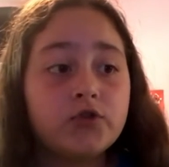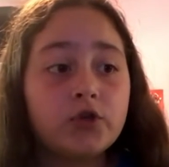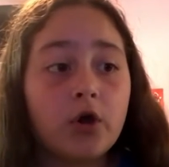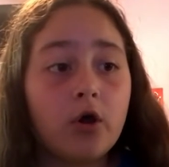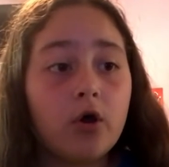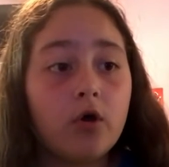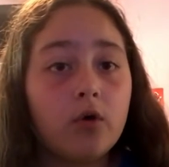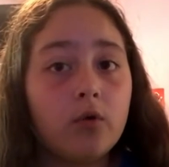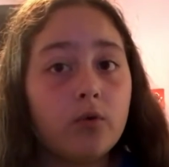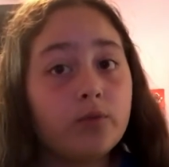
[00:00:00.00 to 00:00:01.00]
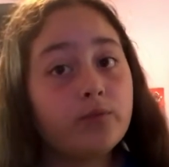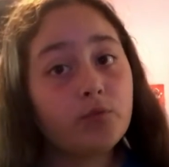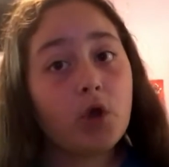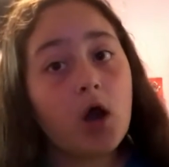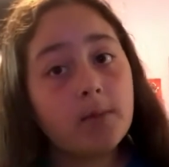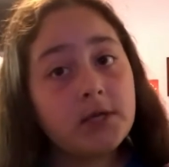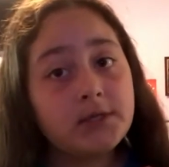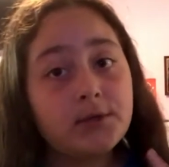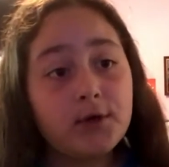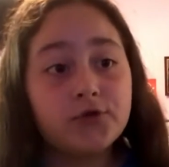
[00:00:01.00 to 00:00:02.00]
So,
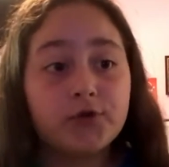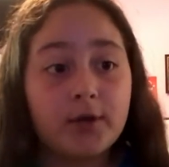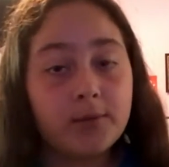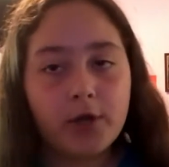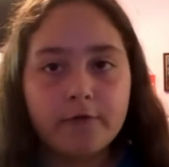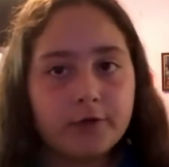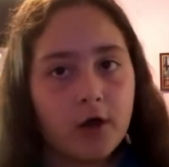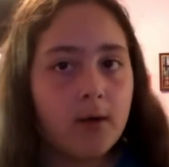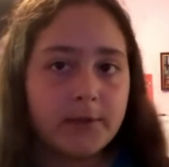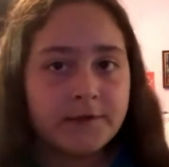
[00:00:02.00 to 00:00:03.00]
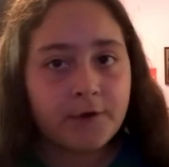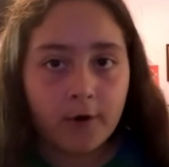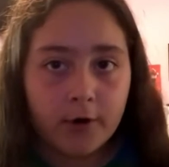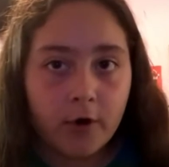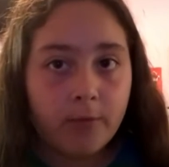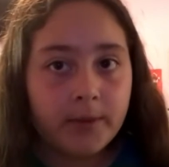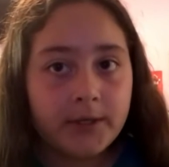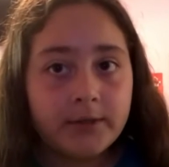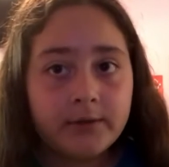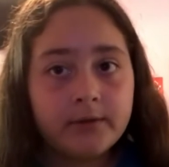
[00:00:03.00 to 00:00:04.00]
comment also down below if the comments are
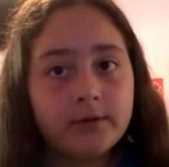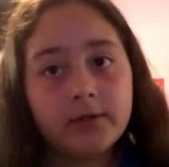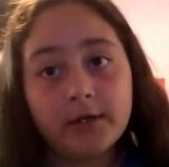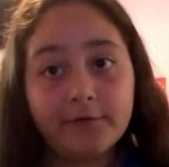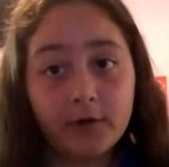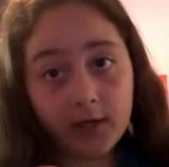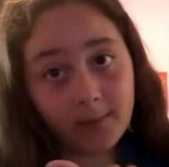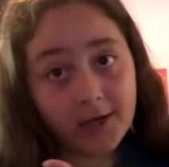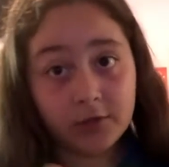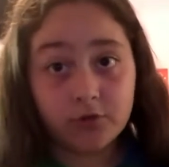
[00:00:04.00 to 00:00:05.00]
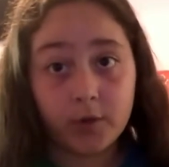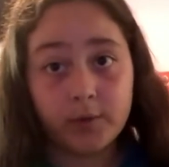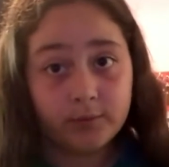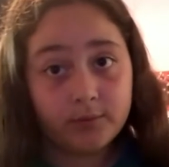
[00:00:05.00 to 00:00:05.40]
open, if you like my intro.